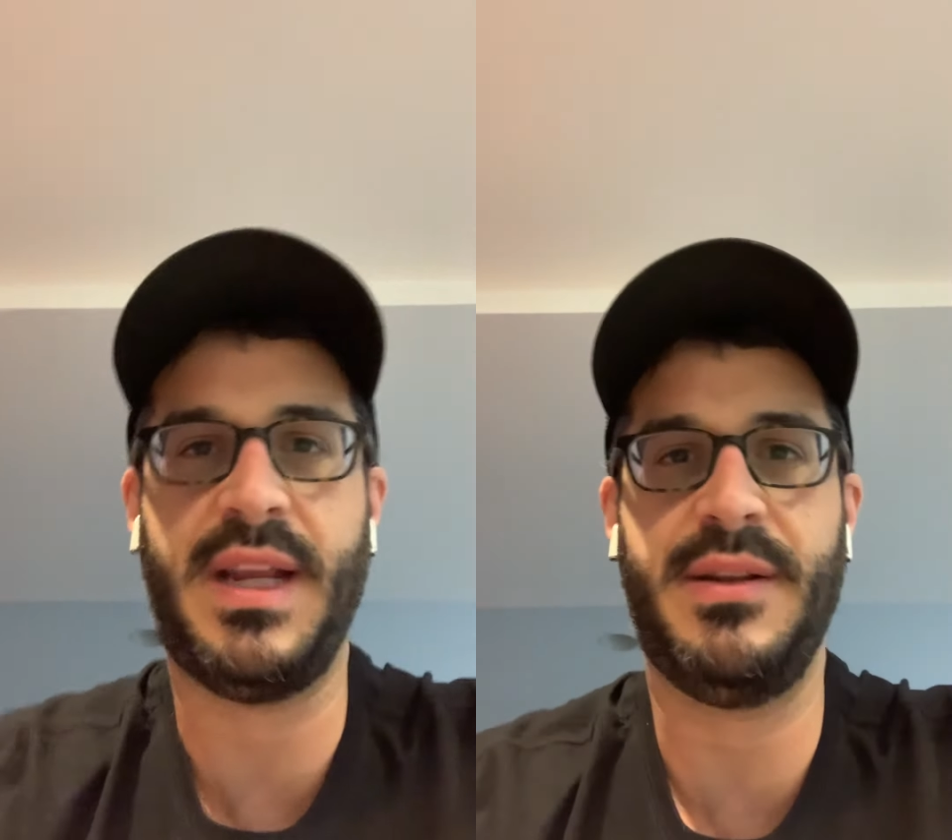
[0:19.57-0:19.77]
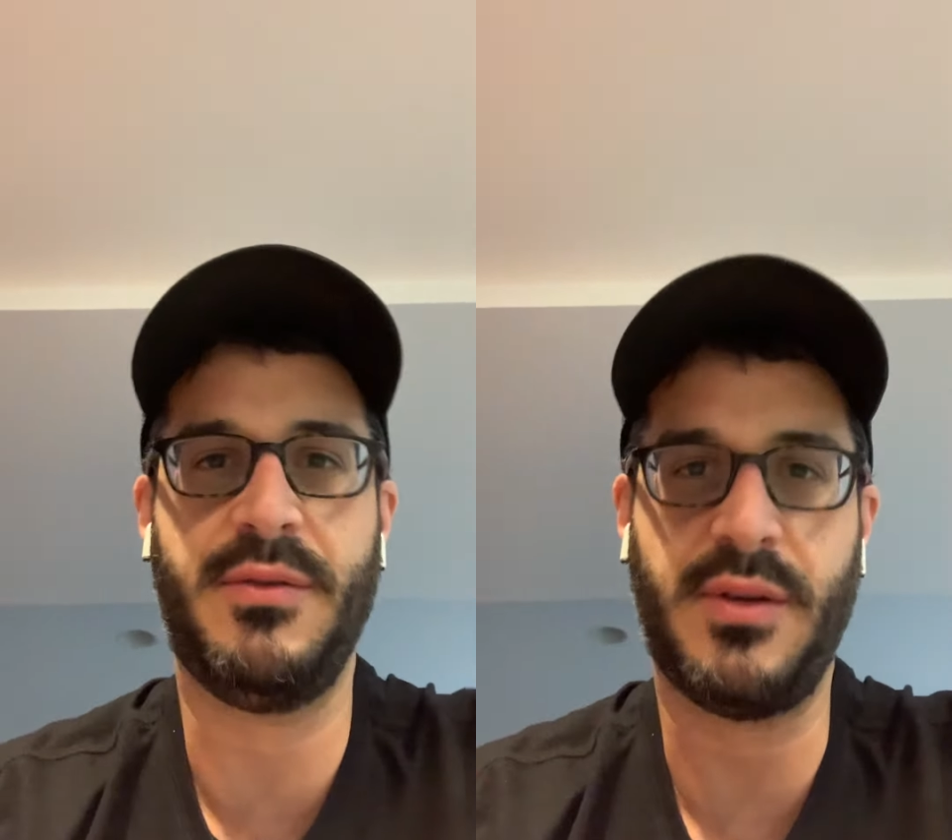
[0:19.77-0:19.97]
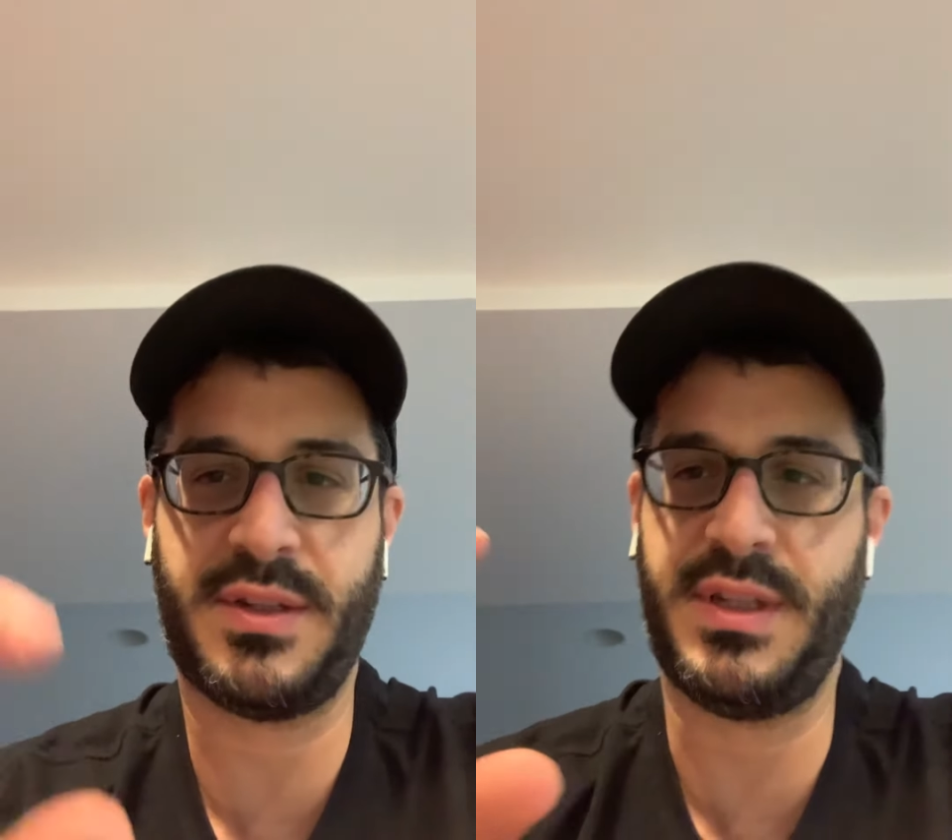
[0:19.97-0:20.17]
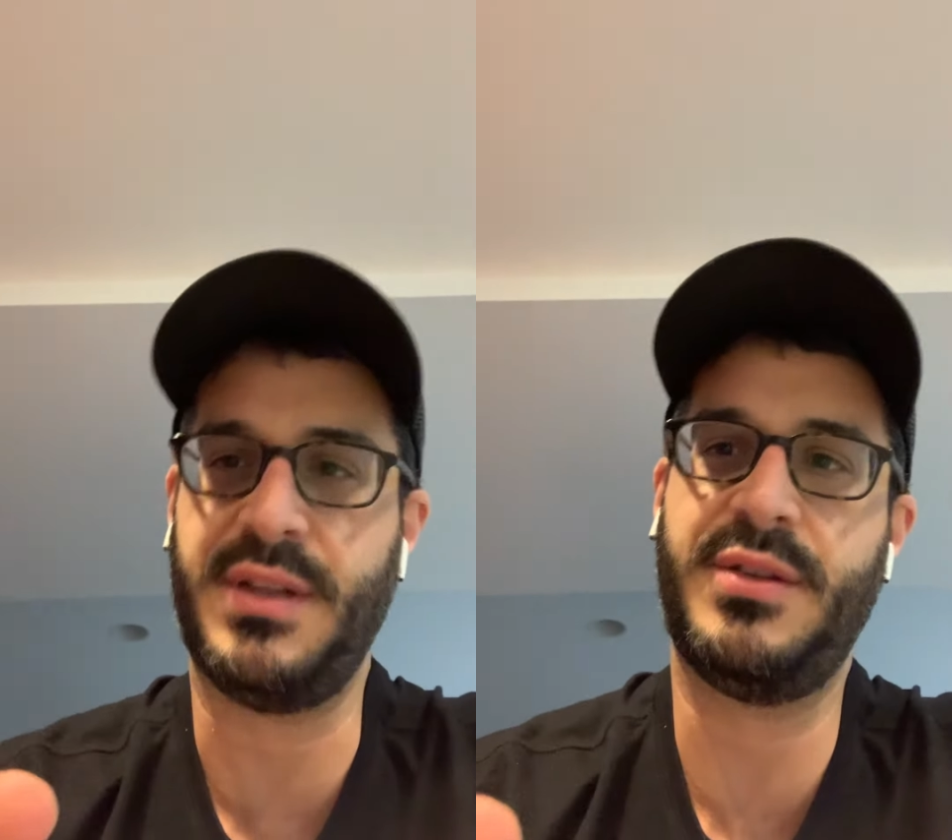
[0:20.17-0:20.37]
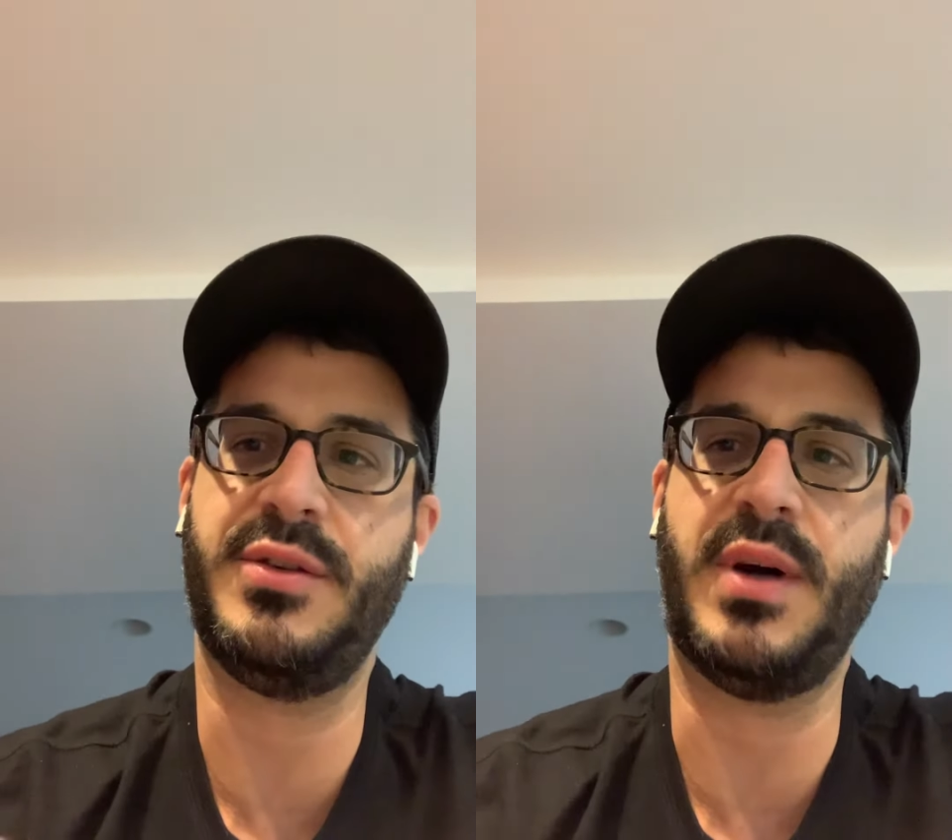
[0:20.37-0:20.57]
It looks
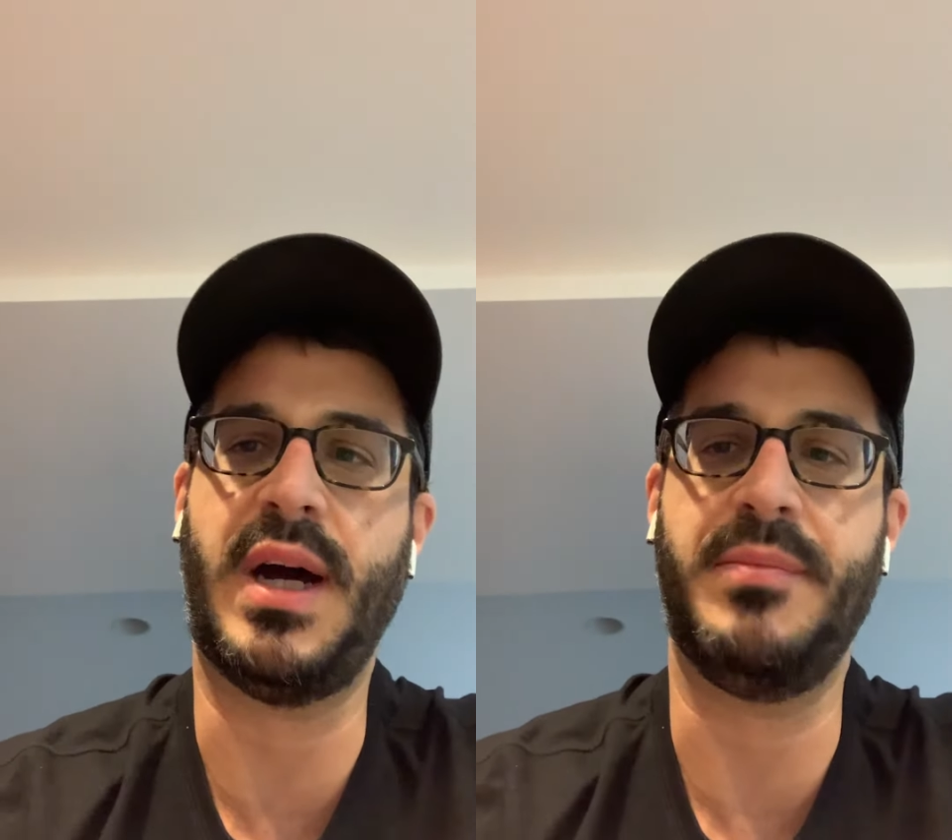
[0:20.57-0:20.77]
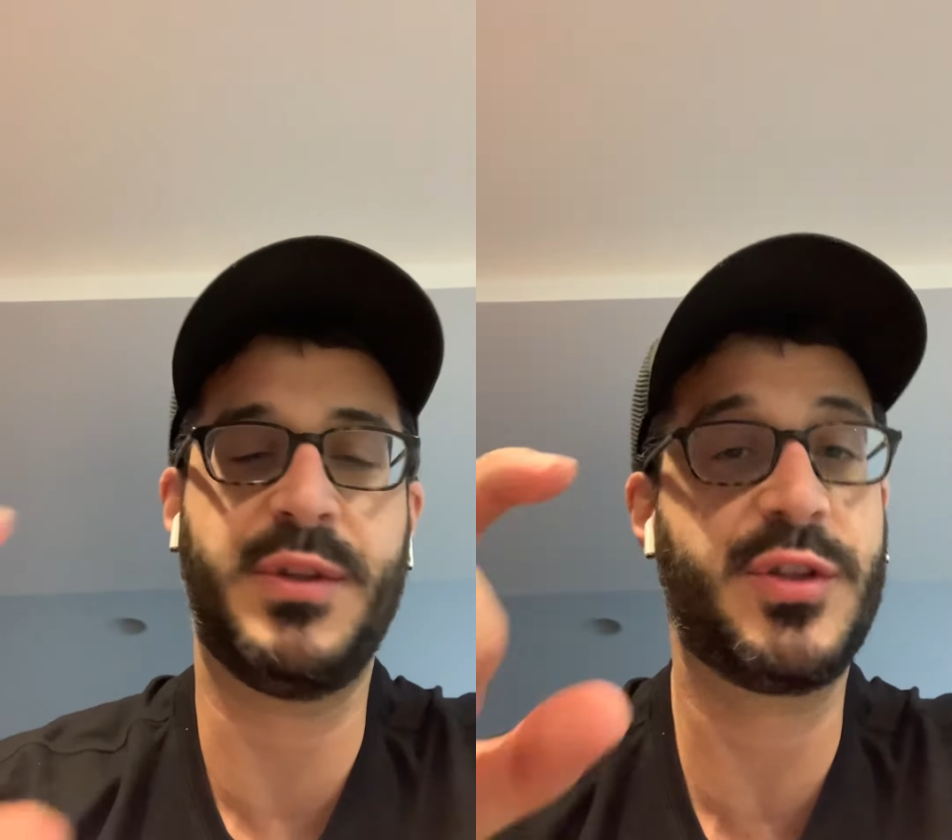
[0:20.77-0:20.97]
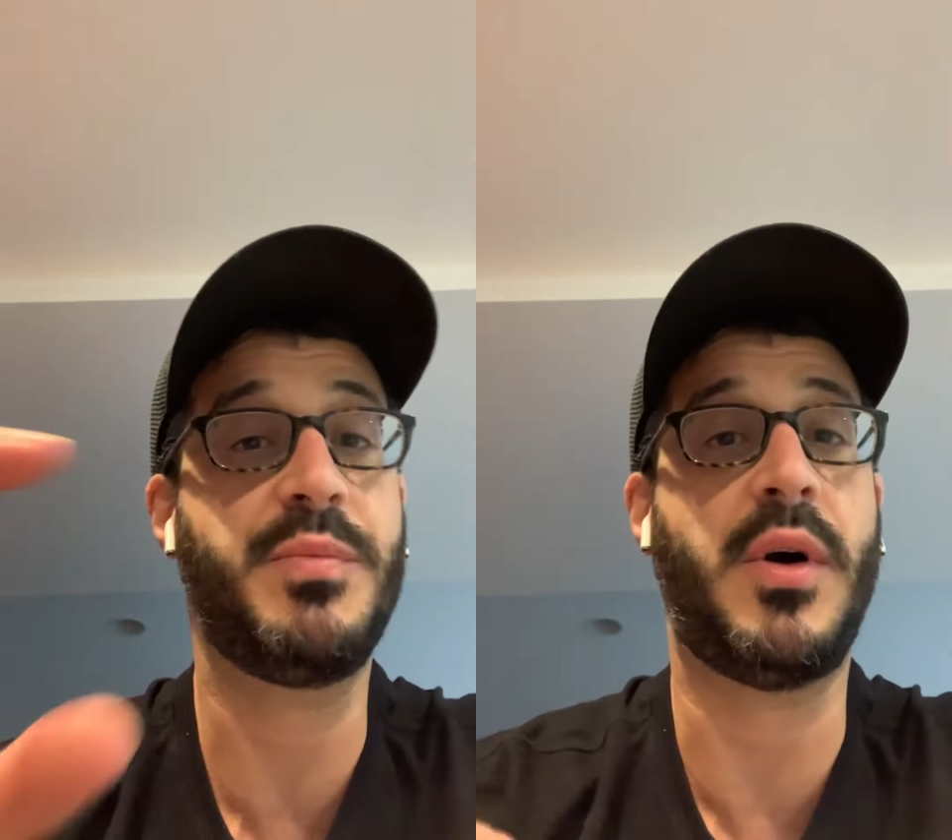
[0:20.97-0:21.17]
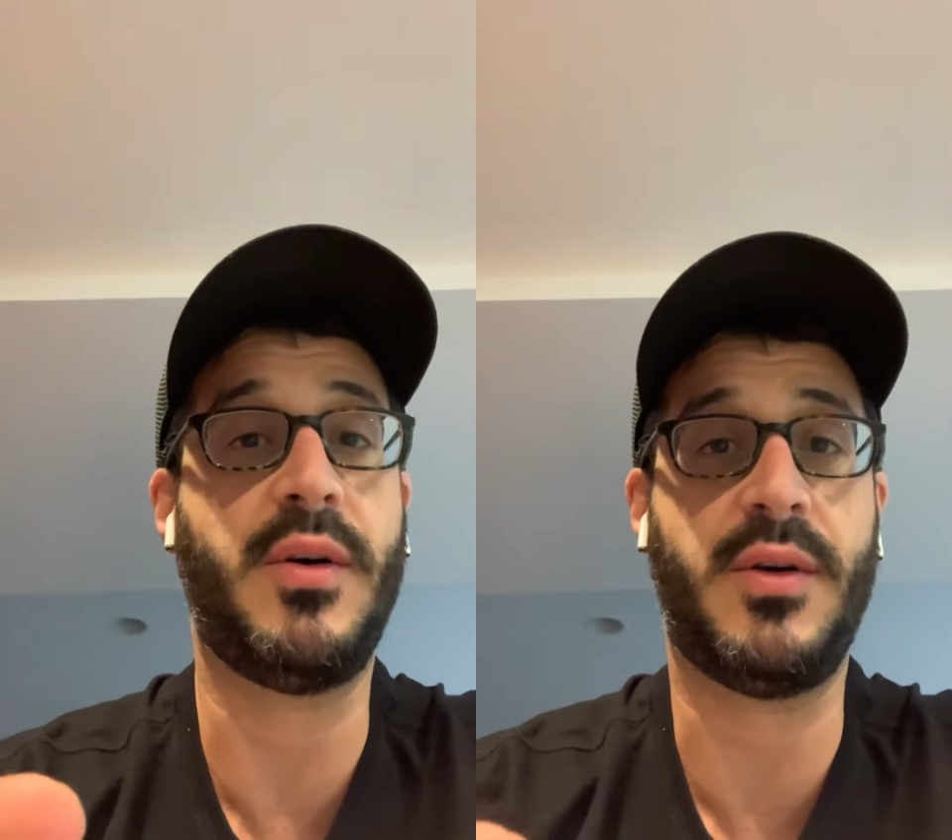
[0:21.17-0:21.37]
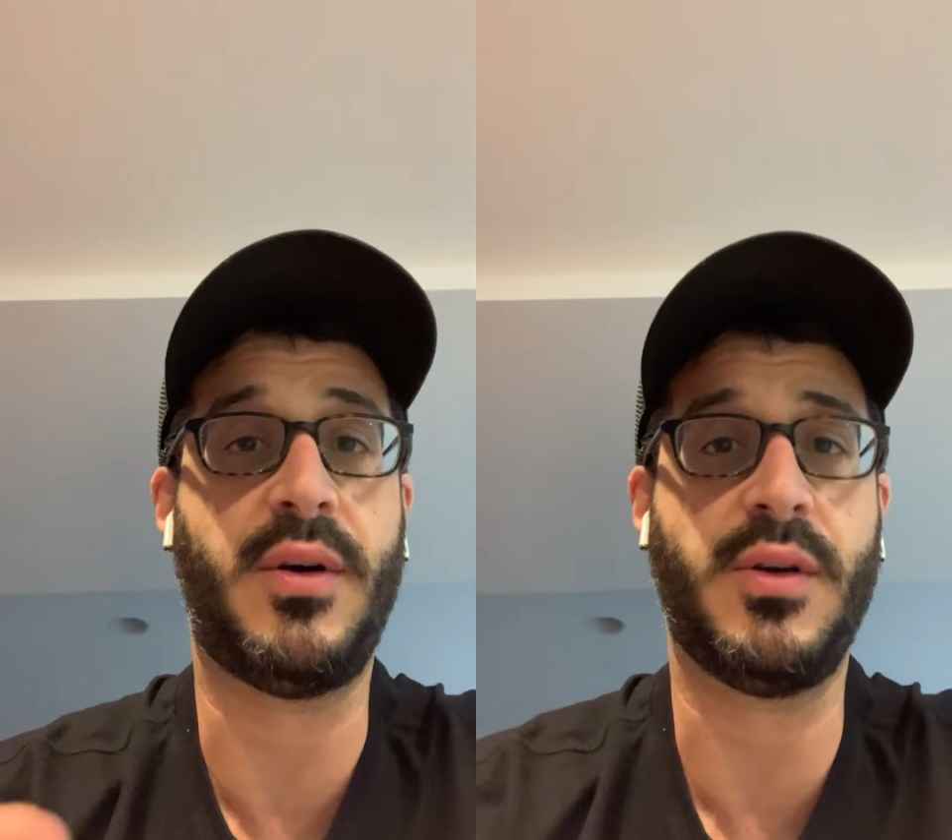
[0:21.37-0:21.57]
into small